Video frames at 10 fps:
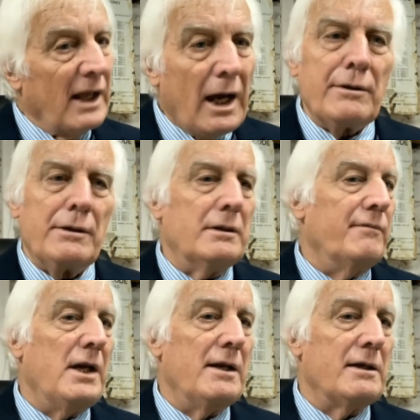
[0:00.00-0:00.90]
thousands
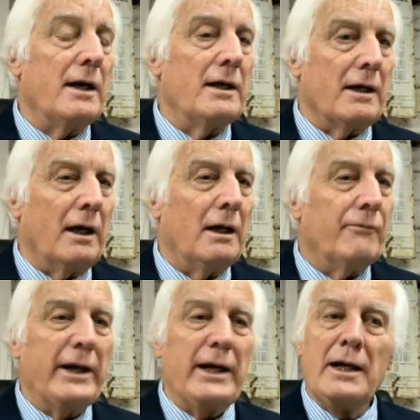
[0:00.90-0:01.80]
of years later,
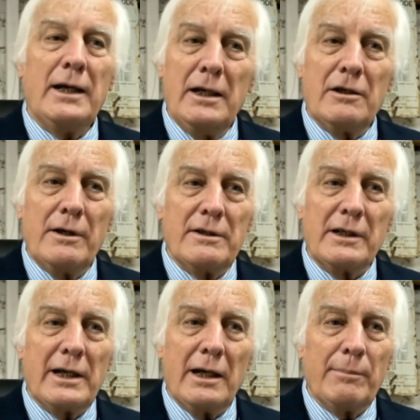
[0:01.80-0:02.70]
we get an
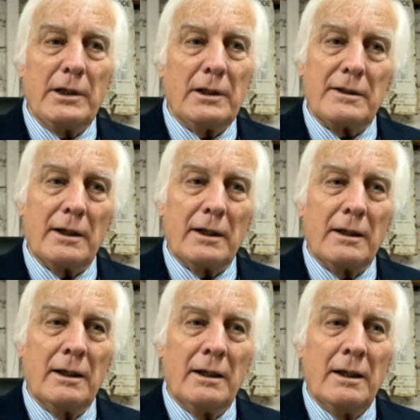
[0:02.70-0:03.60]
increase in carbon
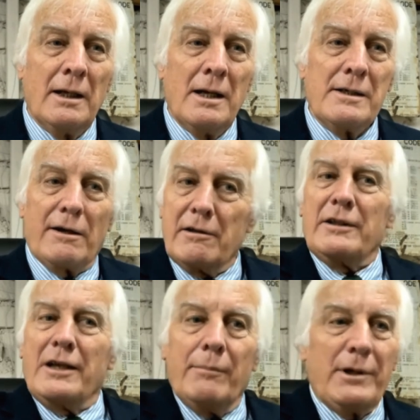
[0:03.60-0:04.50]
dioxide. So it's
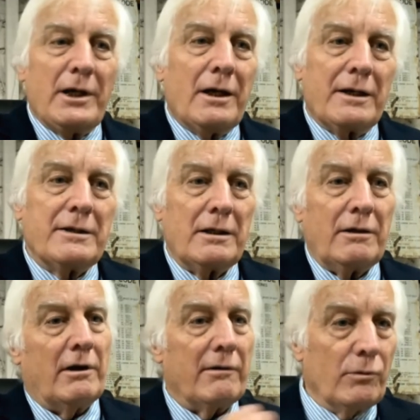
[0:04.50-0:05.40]
not carbon dioxide
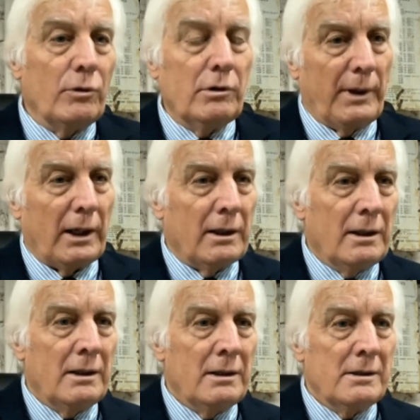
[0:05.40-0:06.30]
that drives warming.
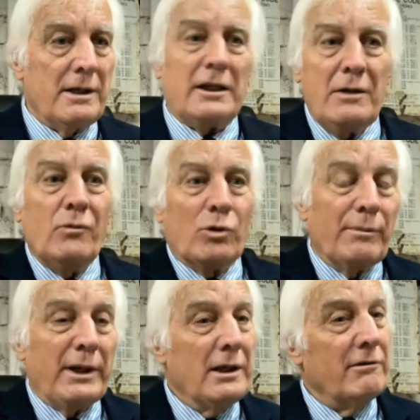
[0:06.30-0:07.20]
It's actually
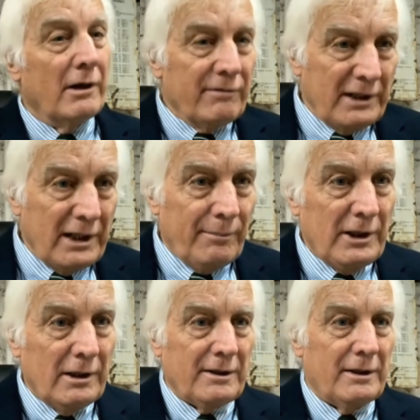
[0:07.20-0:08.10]
warming that drives
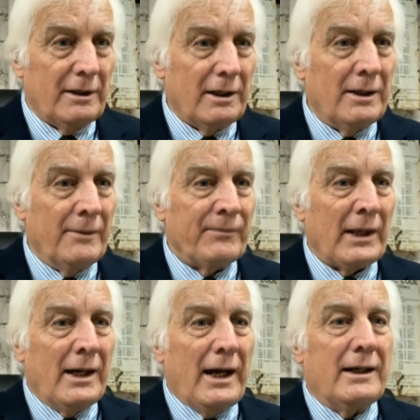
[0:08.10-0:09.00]
carbon dioxide.
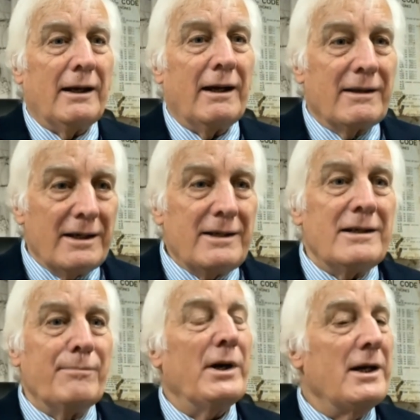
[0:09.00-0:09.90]
And
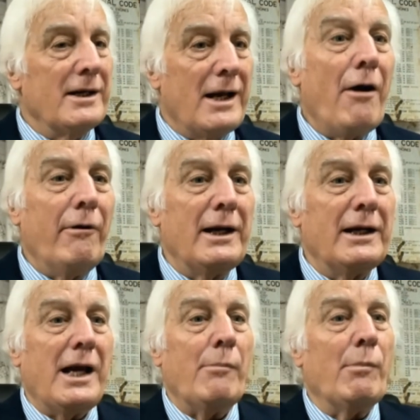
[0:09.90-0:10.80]
this has been known
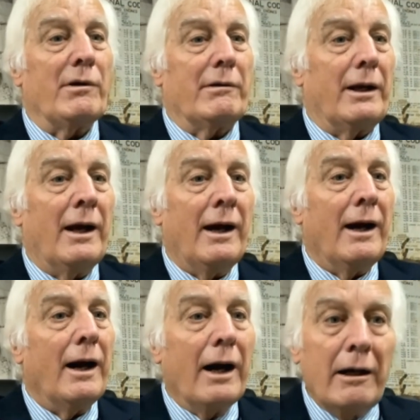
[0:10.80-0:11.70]
in chemistry
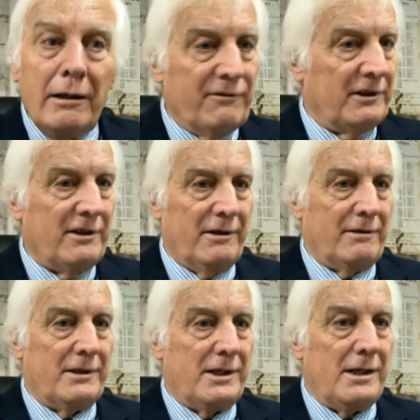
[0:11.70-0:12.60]
only for
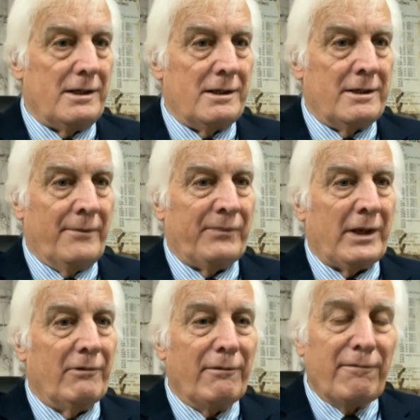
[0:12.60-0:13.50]
200 years.
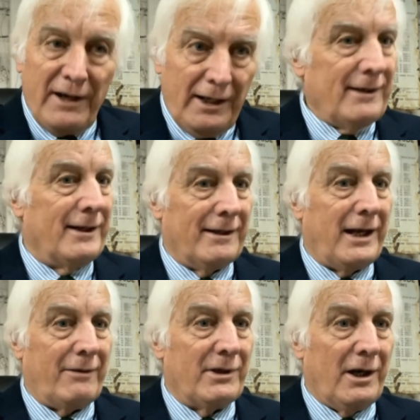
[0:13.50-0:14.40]
We've
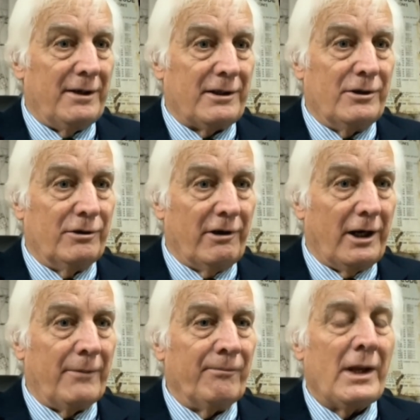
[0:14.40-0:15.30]
validated that with ice core
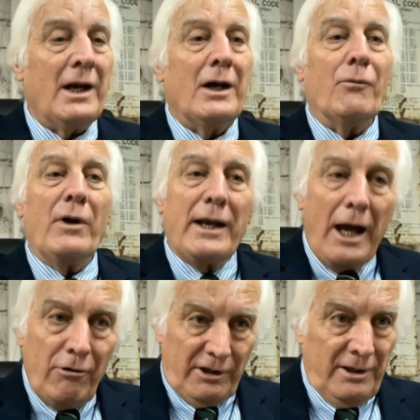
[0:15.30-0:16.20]
drilling. We
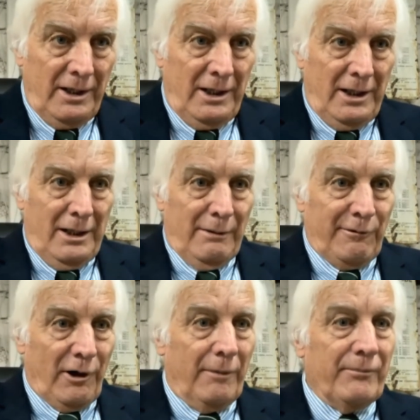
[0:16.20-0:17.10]
know it
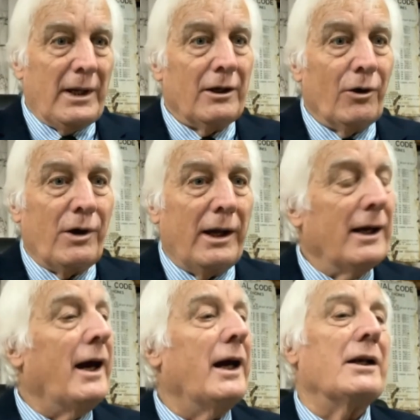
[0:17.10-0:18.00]
from
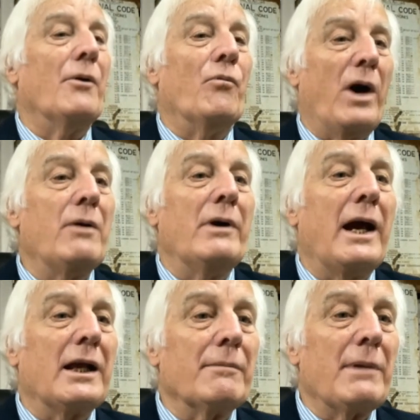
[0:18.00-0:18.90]
looking at when
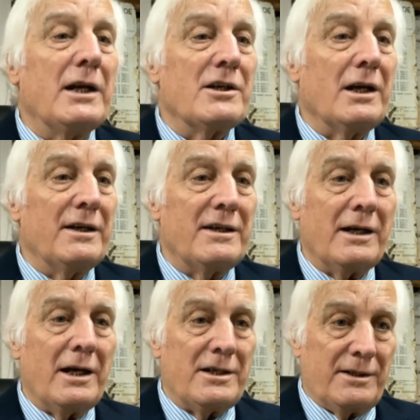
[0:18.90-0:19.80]
we had the major
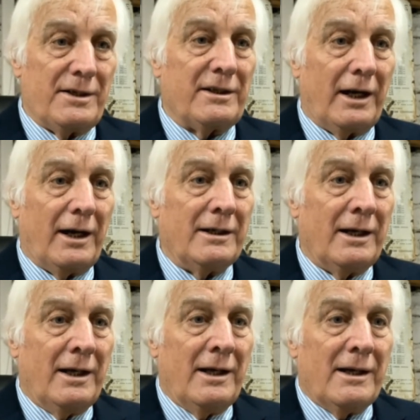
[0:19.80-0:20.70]
glaciation
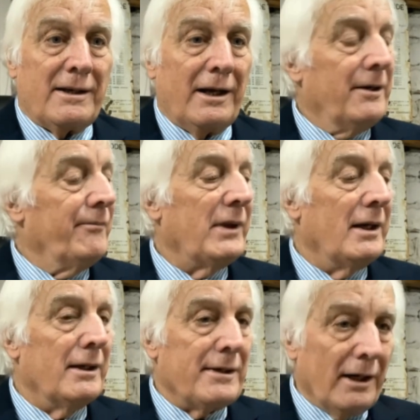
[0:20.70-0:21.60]
start. So
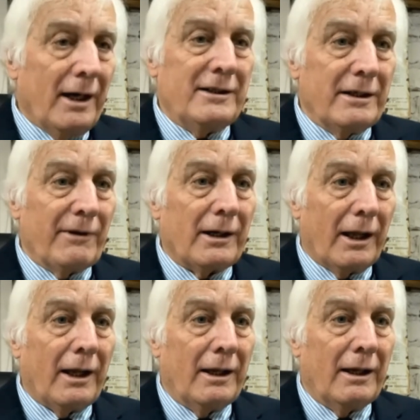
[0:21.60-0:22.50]

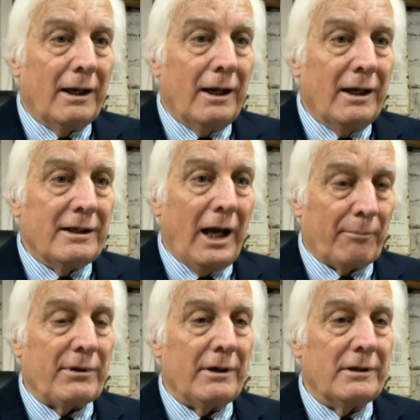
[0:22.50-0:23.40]
scientifically, It's
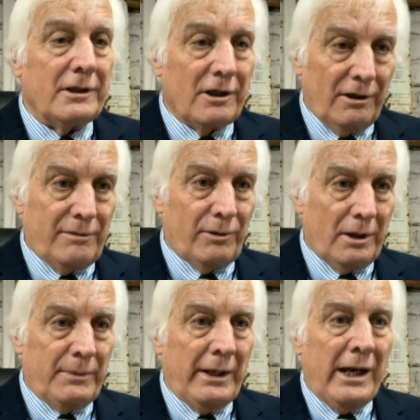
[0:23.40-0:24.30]
absolute
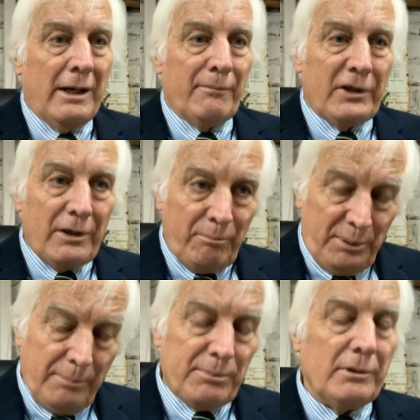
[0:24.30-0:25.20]
codswallop. But the
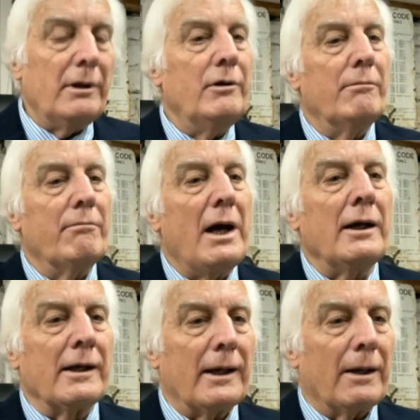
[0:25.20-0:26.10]
people who are
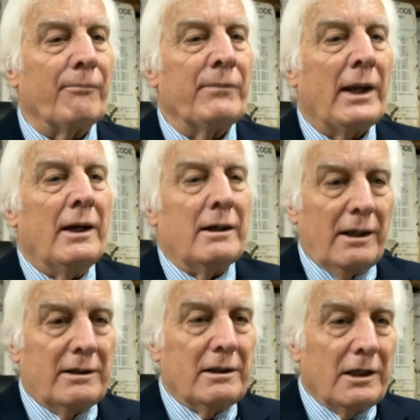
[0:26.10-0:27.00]
marketing
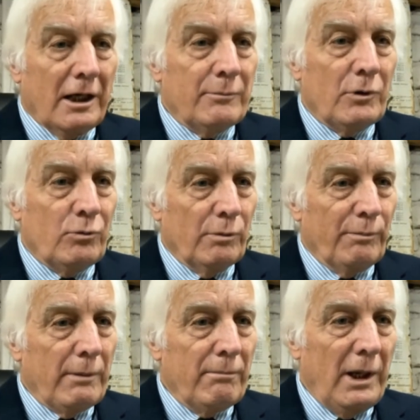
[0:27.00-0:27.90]
this global
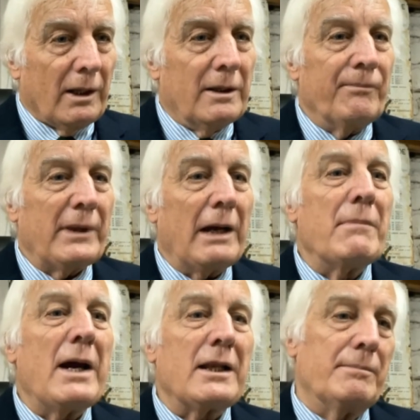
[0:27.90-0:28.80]
warming myth
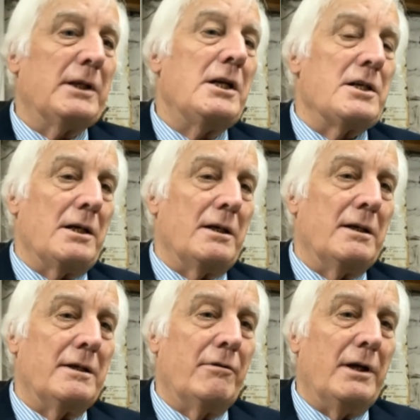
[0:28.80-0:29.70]
are
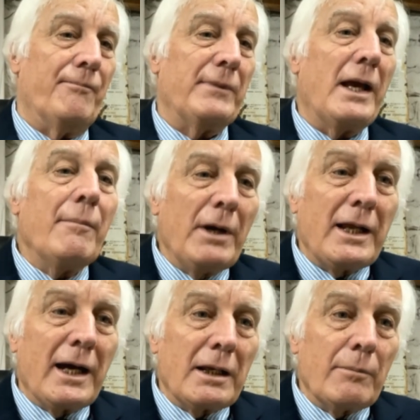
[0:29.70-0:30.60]
mathematicians who are
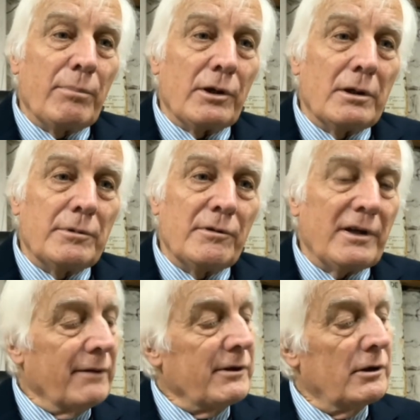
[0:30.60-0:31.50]
eminently
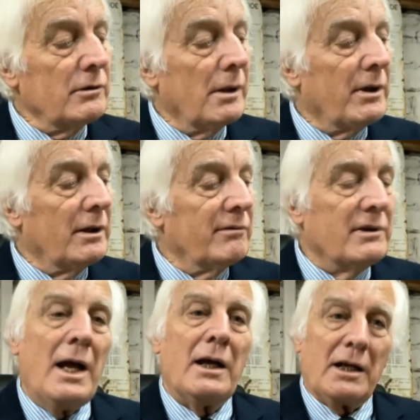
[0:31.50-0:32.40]
unemployable, so they've called
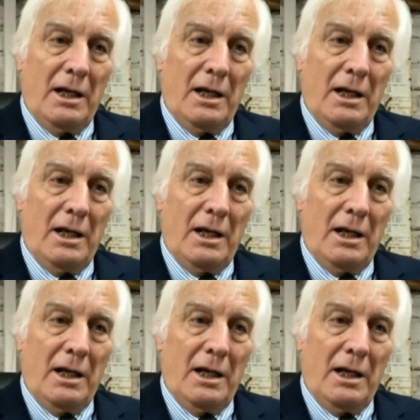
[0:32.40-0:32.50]
themselves